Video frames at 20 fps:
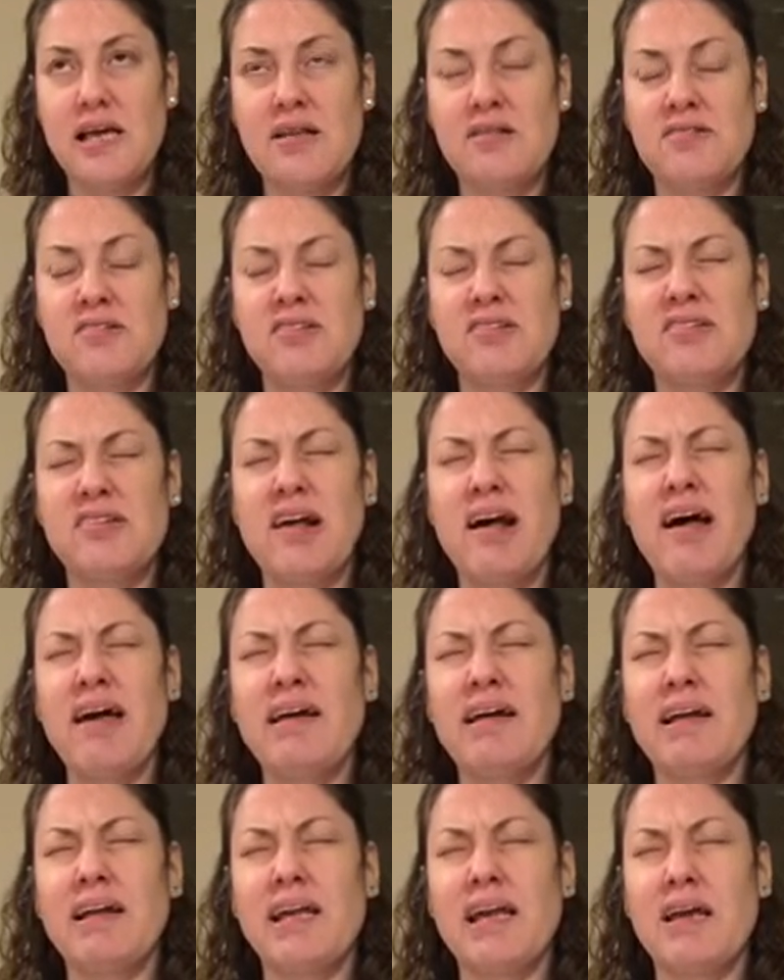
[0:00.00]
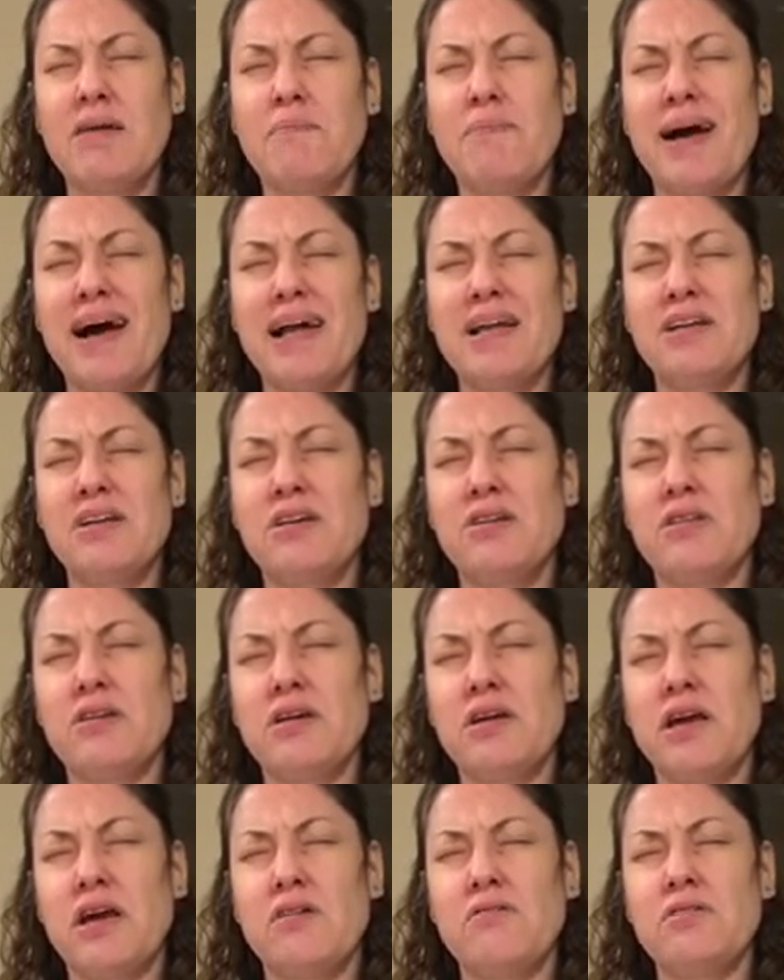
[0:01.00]
a cycling pannier
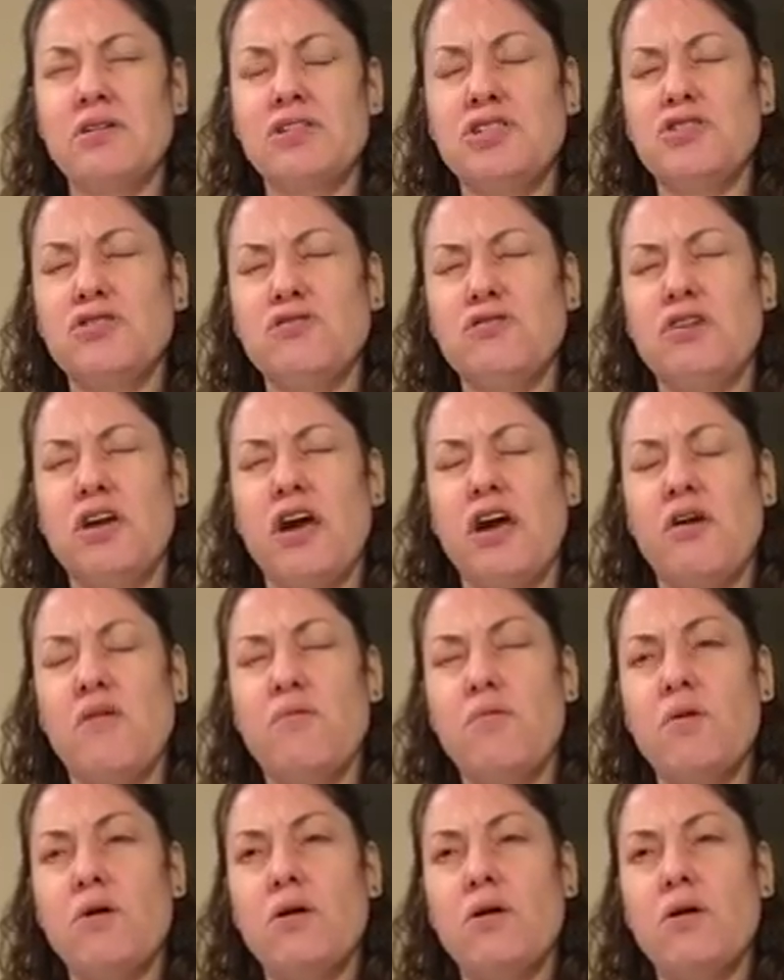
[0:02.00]
that should go